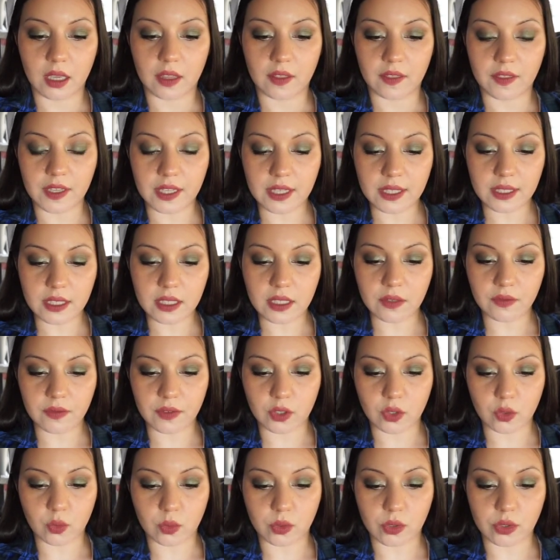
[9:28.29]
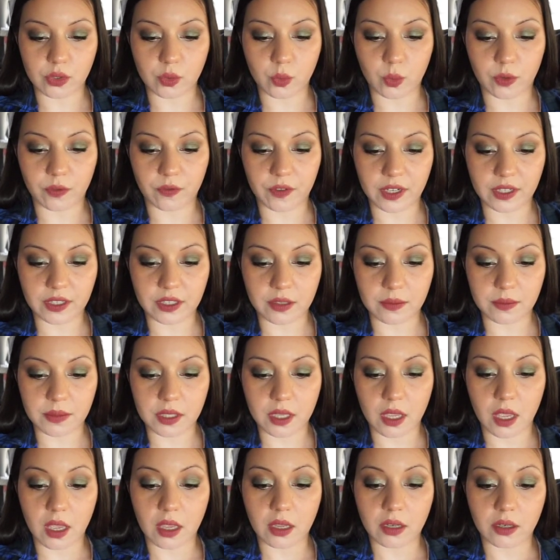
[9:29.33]
these individuals were victims
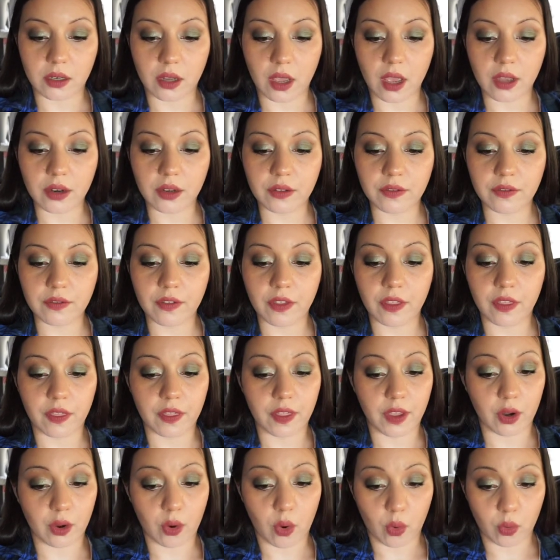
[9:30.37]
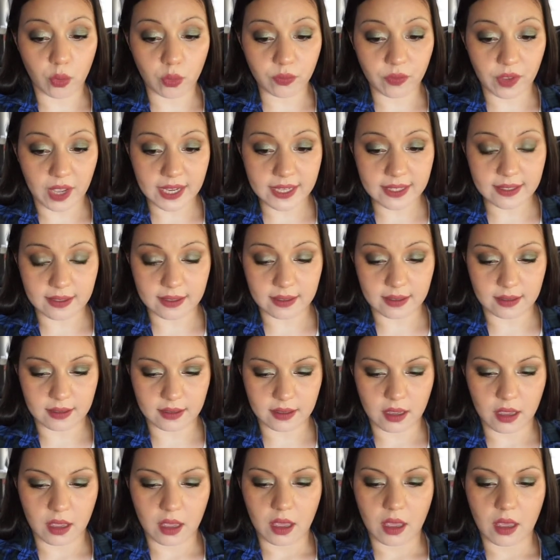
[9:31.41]
not of their own vices,
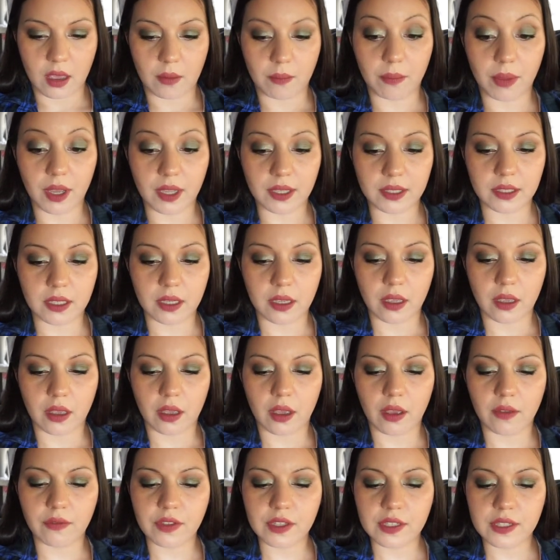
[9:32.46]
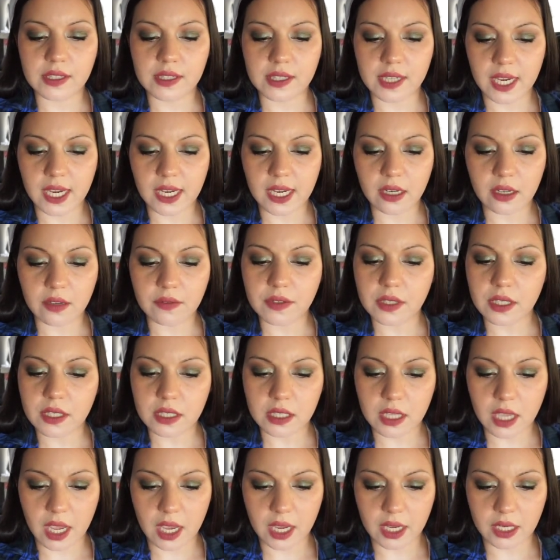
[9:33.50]
but of the state of
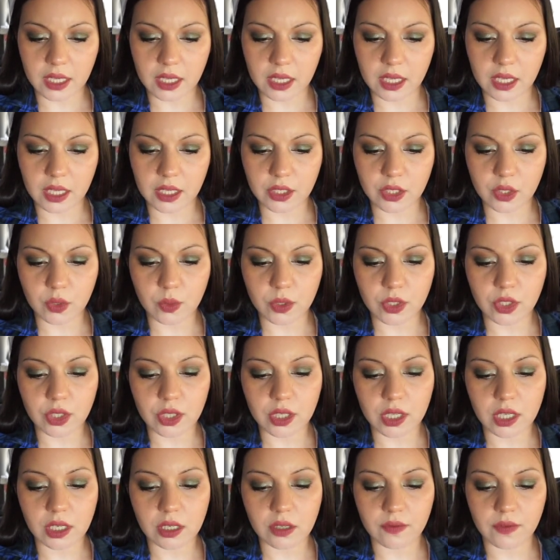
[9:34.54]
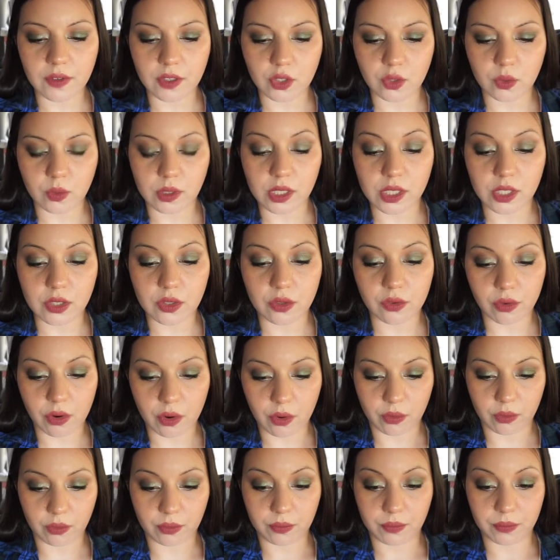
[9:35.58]
society into which the individual is
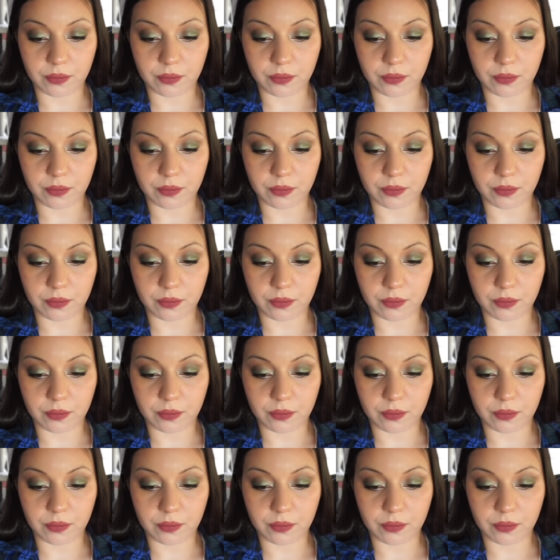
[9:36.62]
thrown.